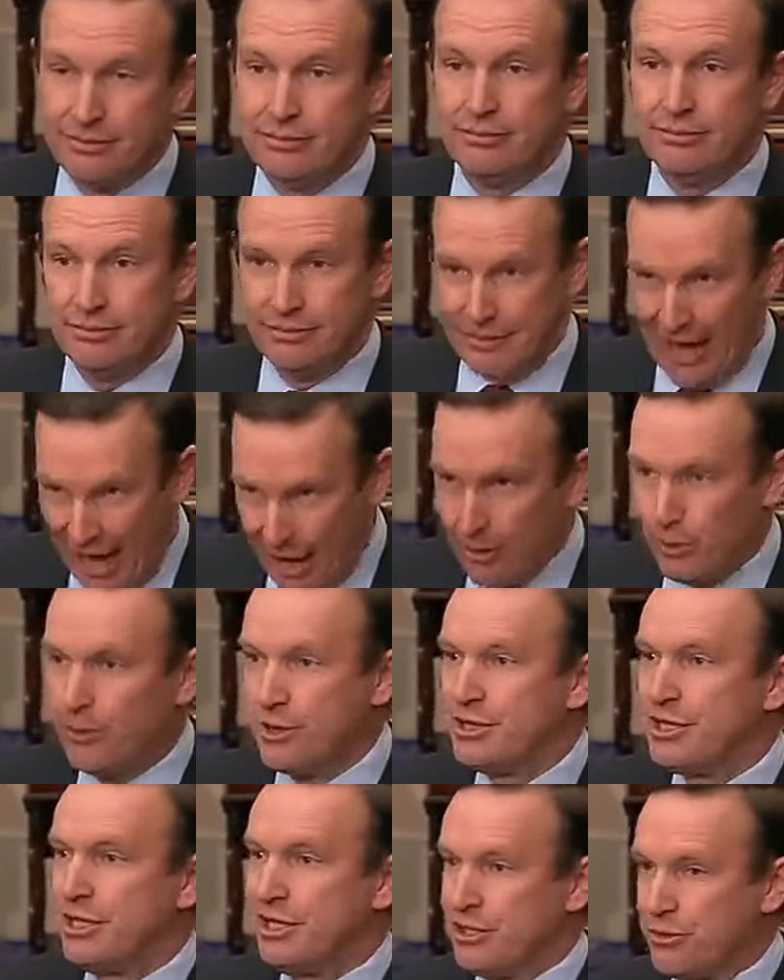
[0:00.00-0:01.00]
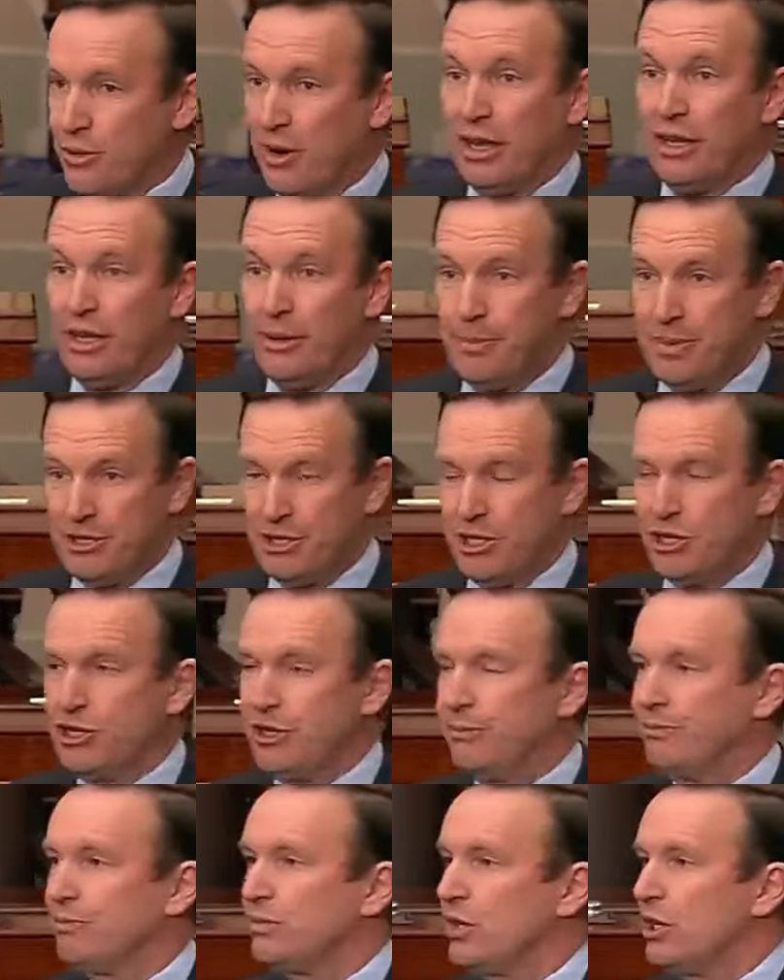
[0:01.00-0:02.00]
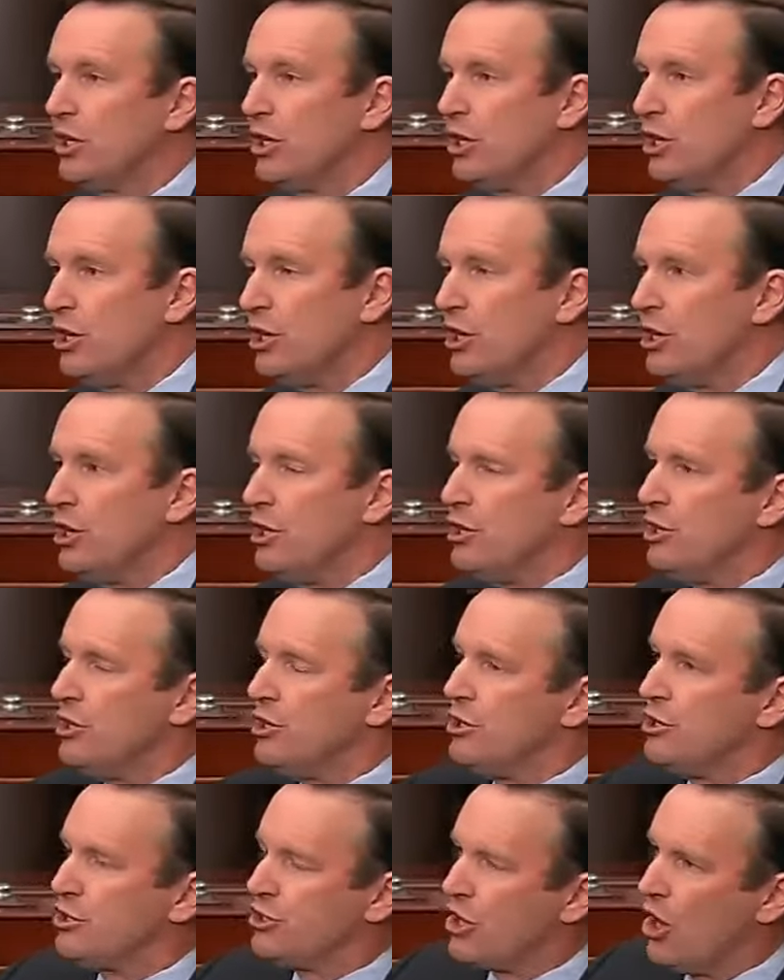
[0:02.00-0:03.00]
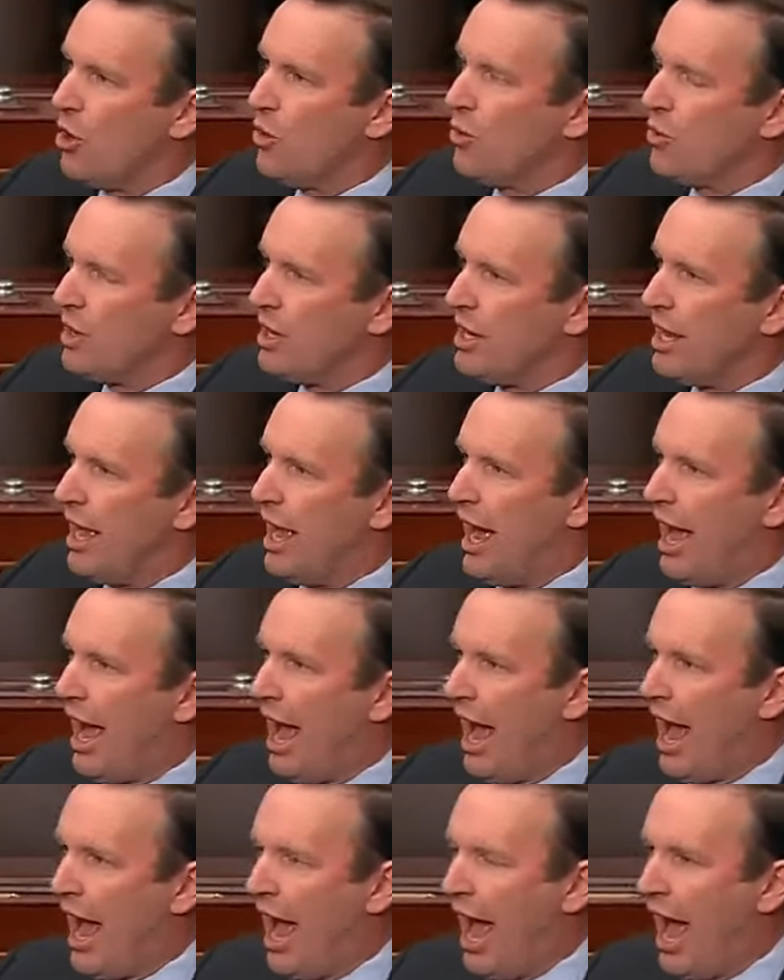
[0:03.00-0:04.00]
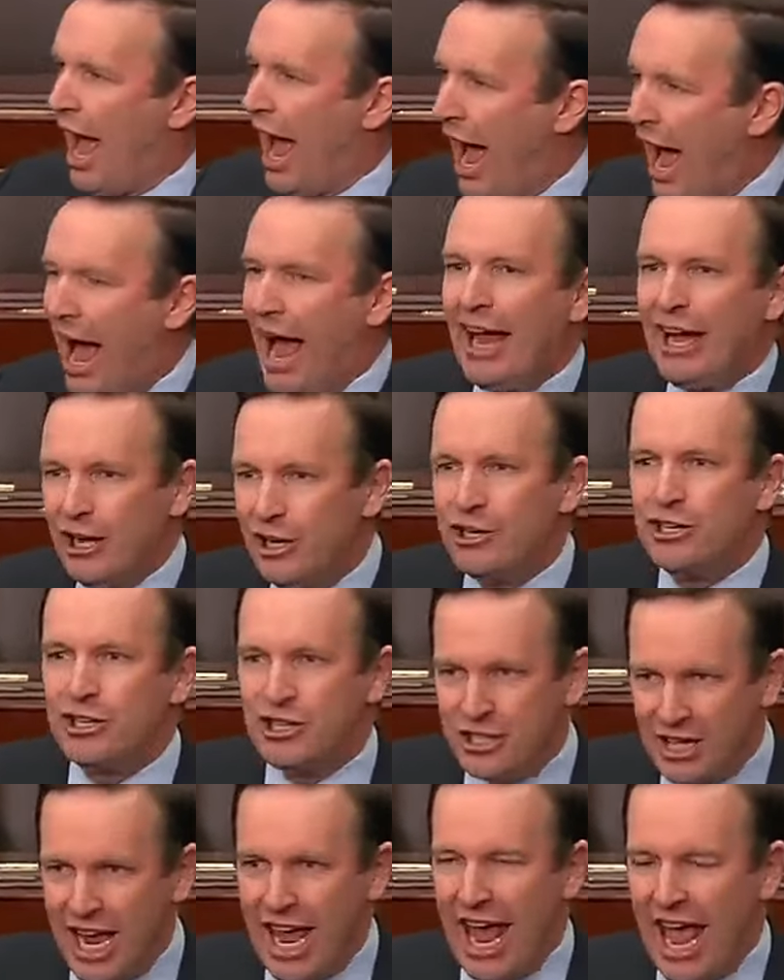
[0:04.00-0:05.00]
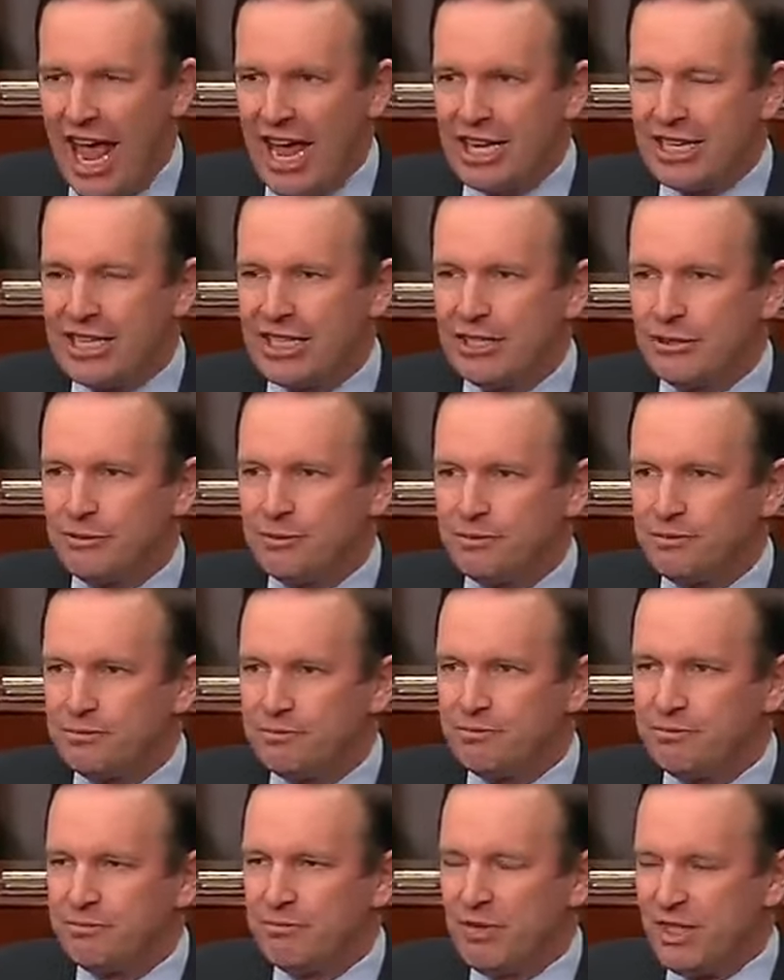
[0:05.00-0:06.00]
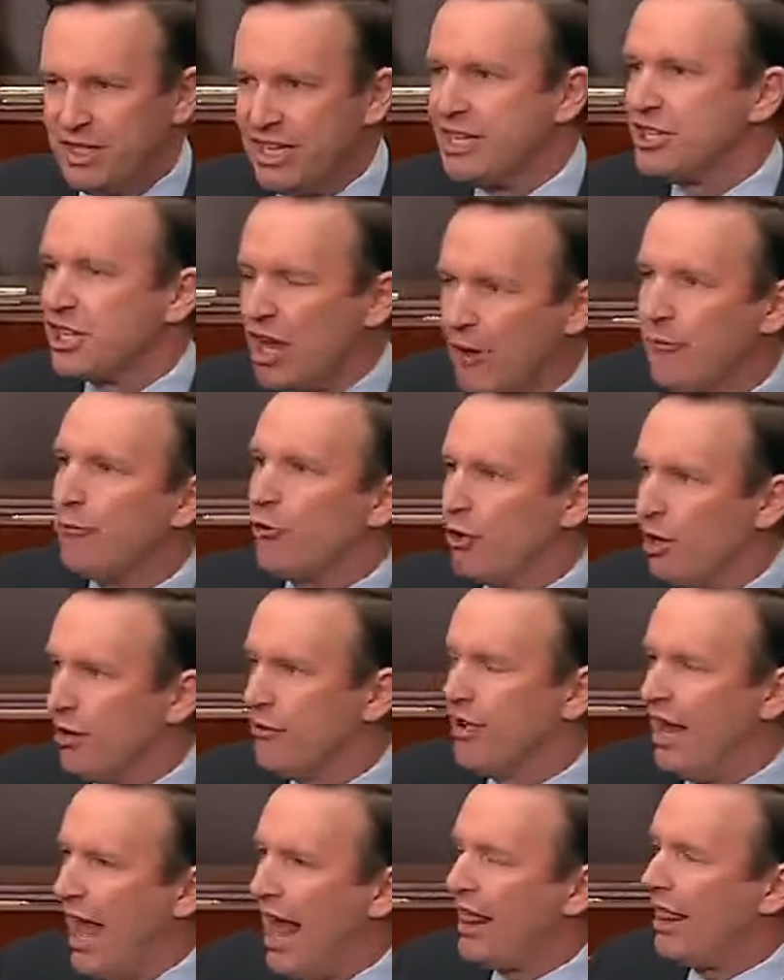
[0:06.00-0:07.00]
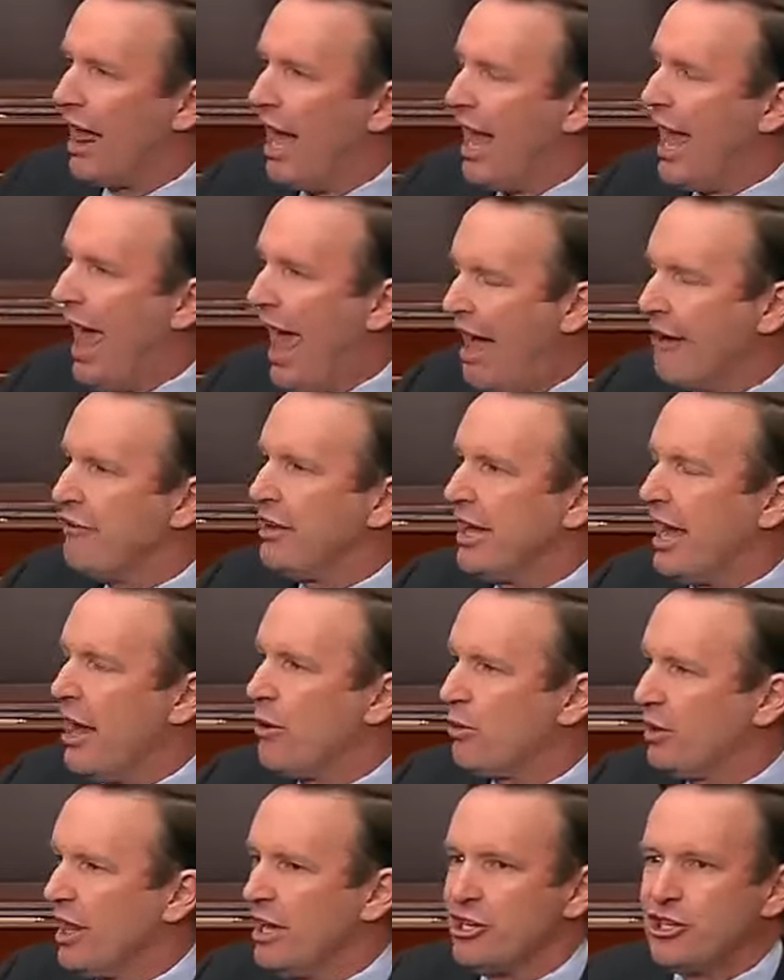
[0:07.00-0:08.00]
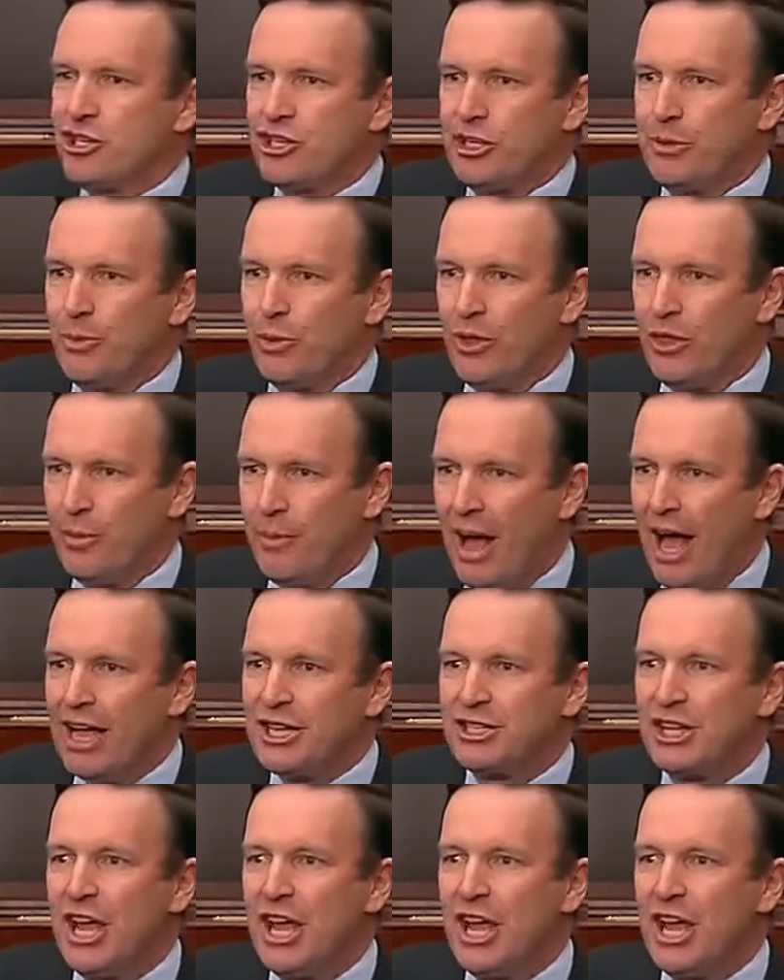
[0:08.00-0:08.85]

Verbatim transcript: That was the Israeli position. So I understand the discomfort of an ally having a relationship with Hamas.